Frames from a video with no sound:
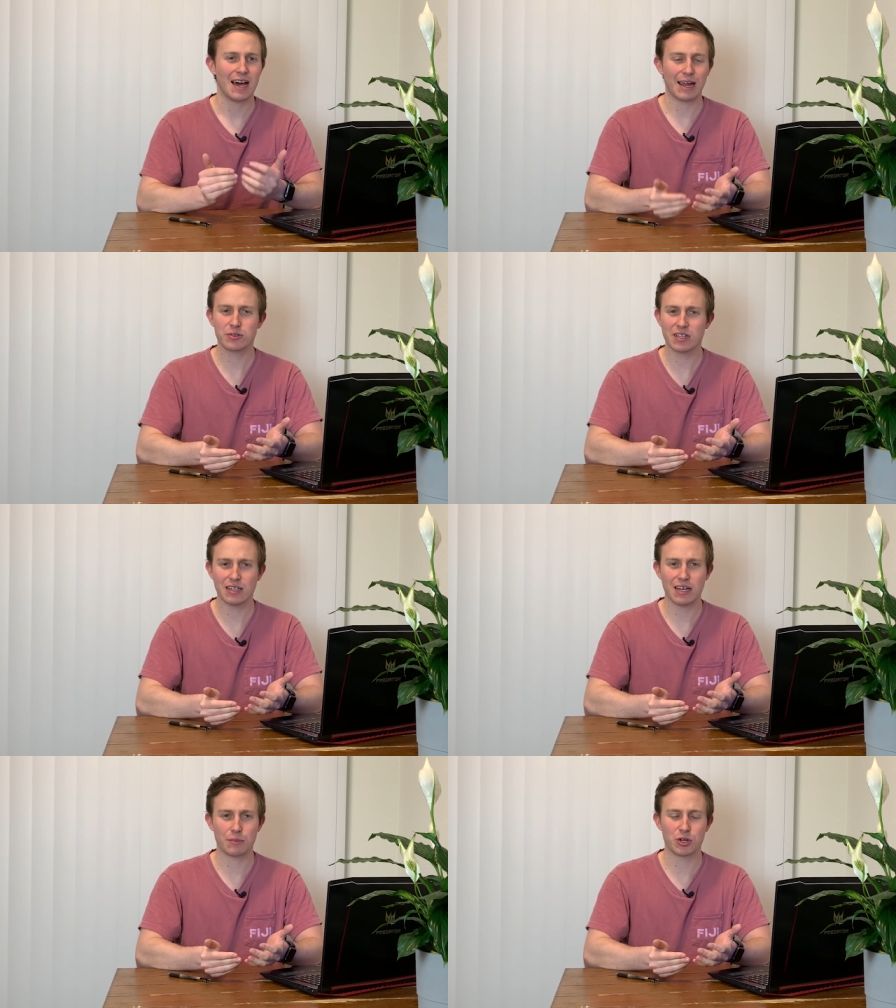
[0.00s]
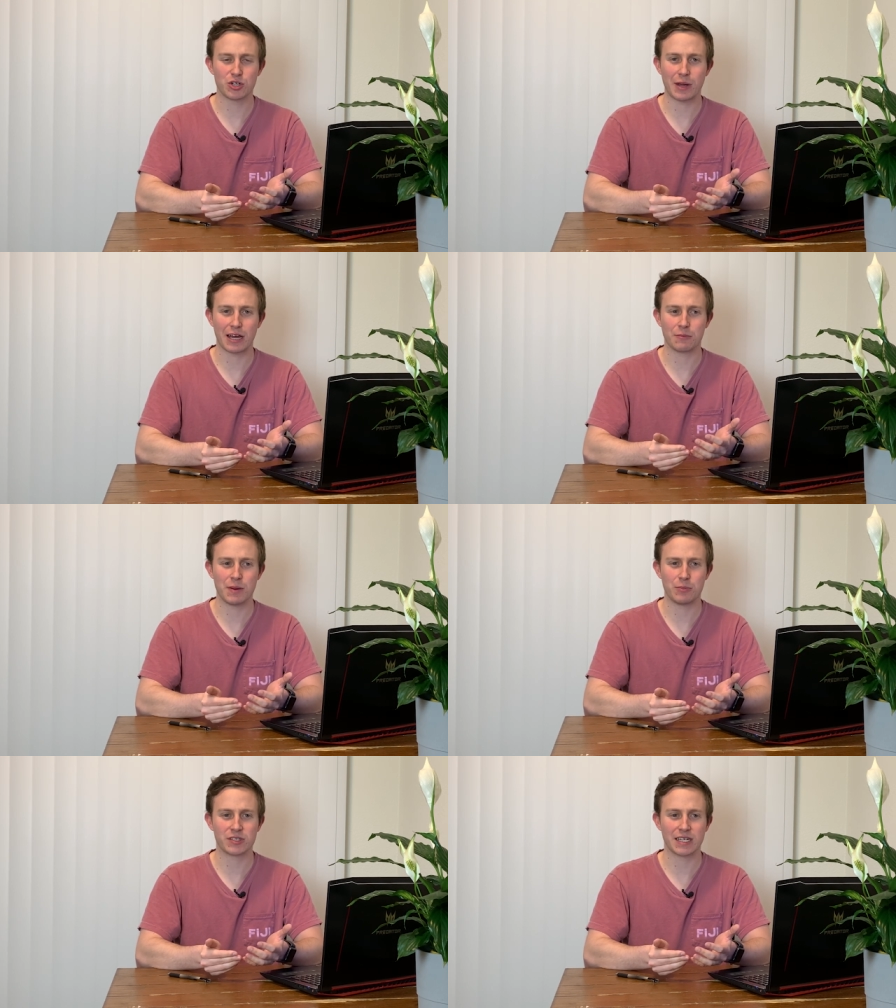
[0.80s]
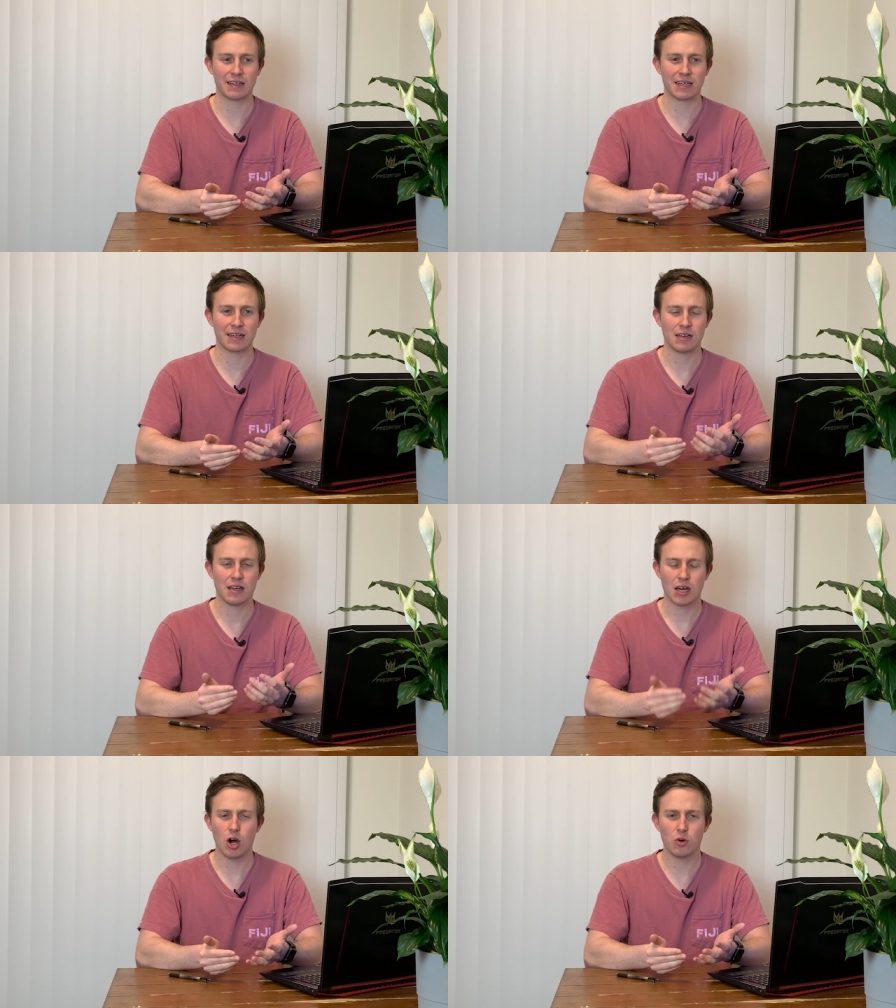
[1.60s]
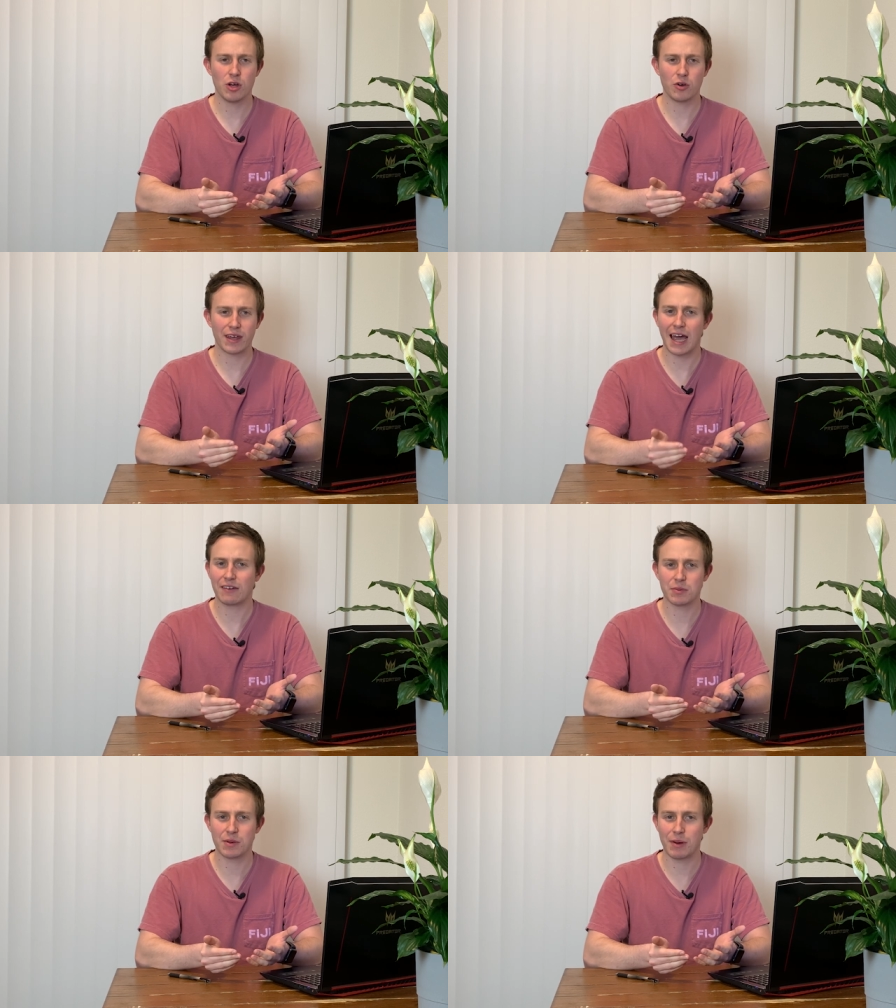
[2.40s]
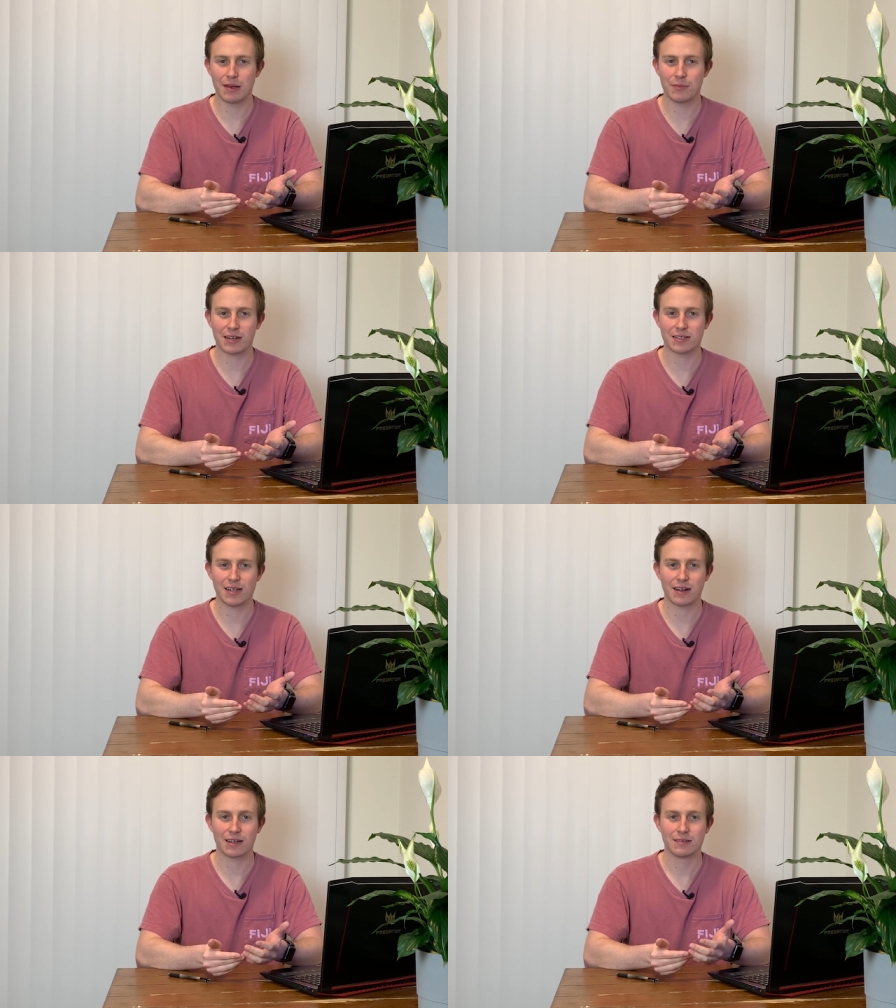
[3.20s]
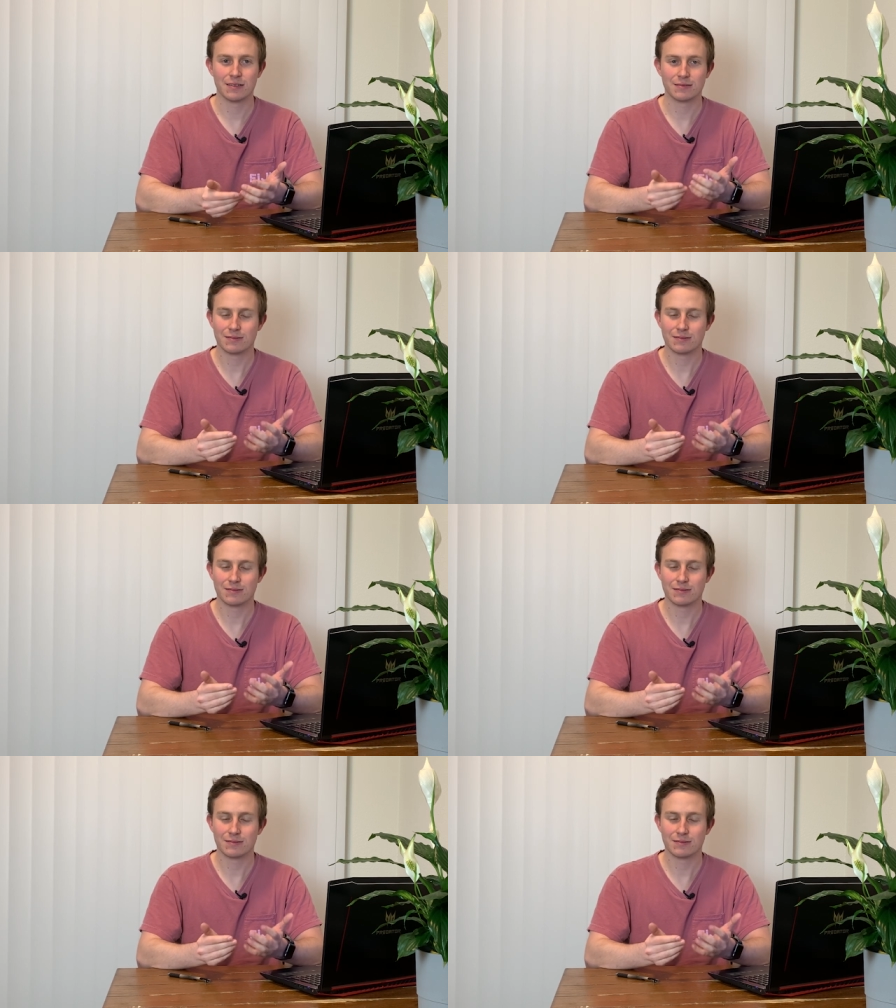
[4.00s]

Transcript: I always get a lot of pushback of people saying that, oh no, they have to be buying back stock.